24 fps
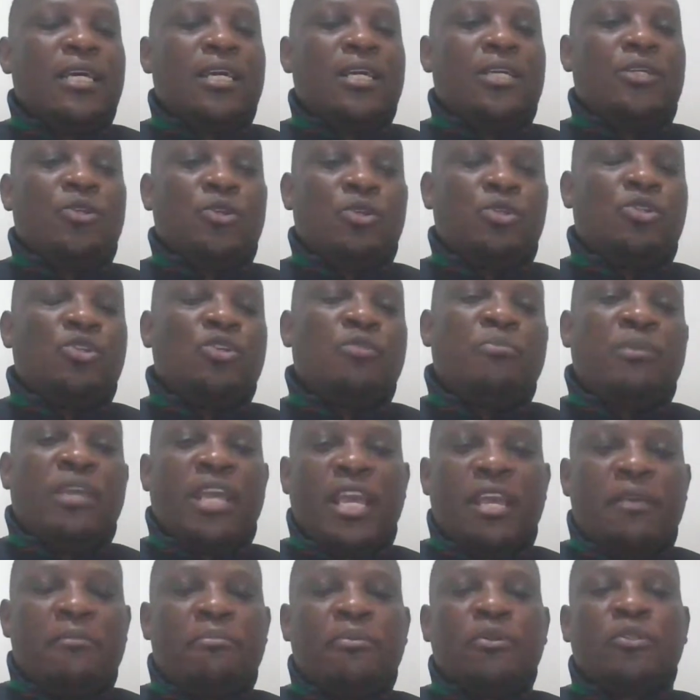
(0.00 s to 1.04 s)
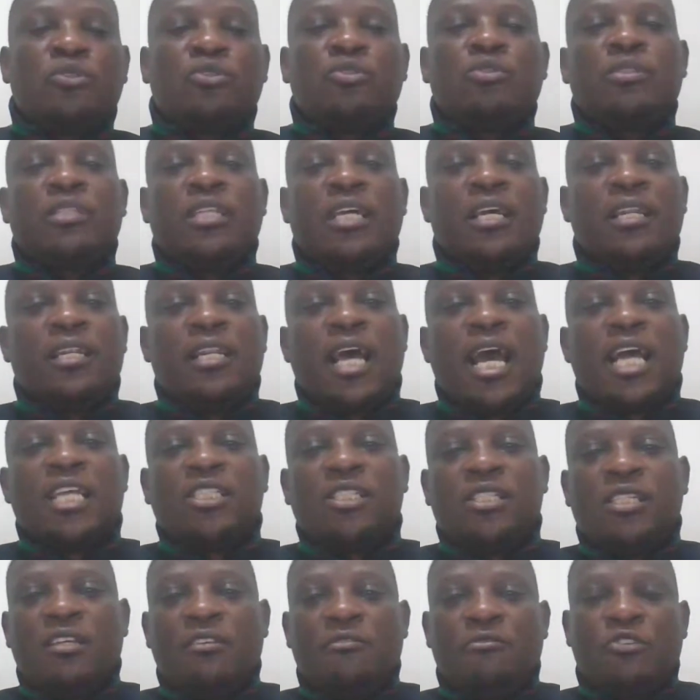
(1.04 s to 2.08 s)
you should be able to then
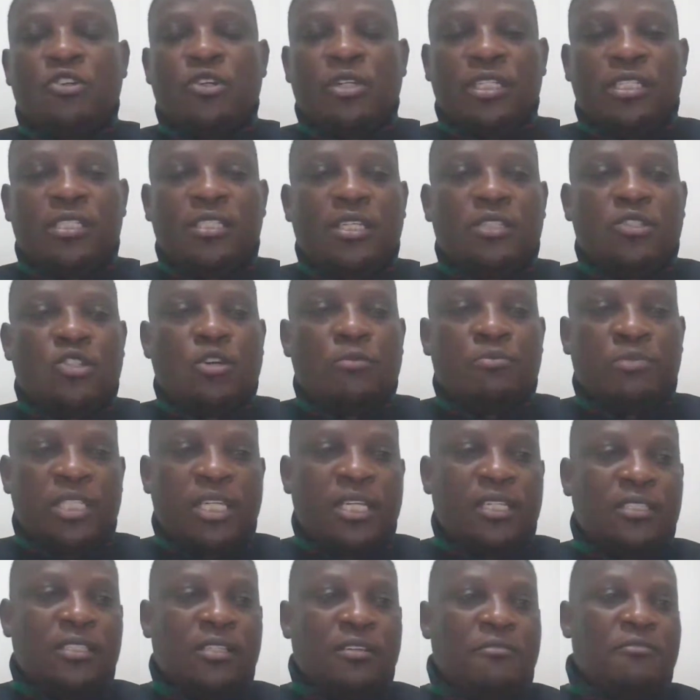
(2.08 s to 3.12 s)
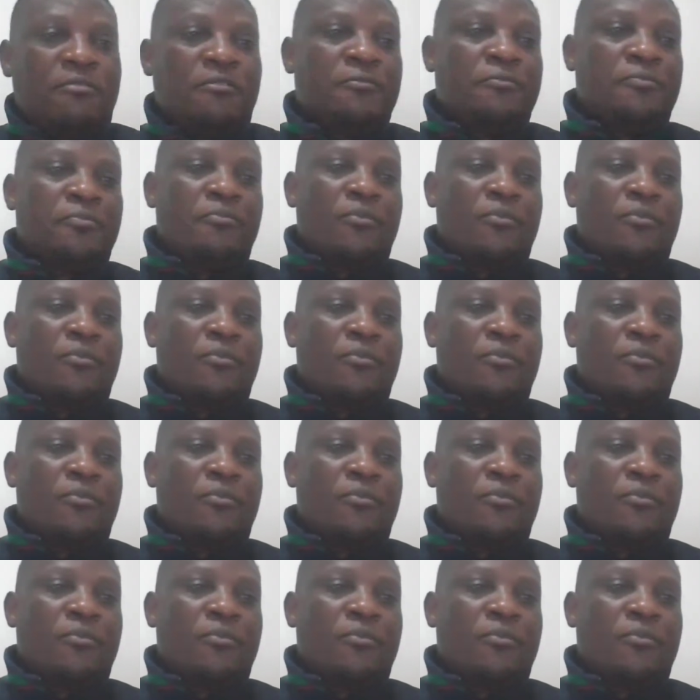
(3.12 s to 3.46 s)
achieve your research objective.